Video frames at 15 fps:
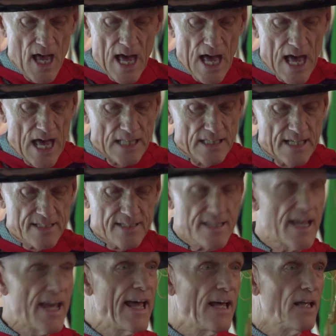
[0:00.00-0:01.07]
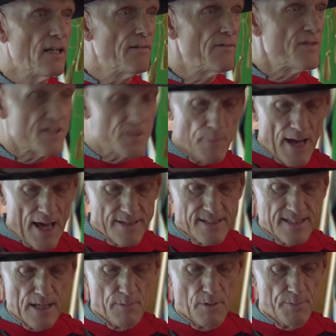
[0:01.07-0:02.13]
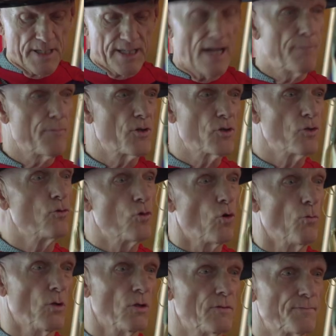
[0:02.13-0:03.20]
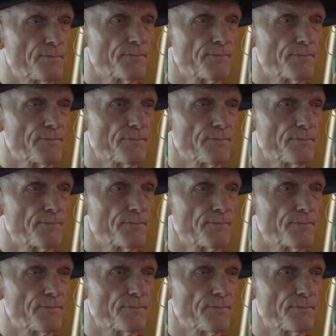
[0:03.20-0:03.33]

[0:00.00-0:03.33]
uh, lest the hell of this past summer become the new normal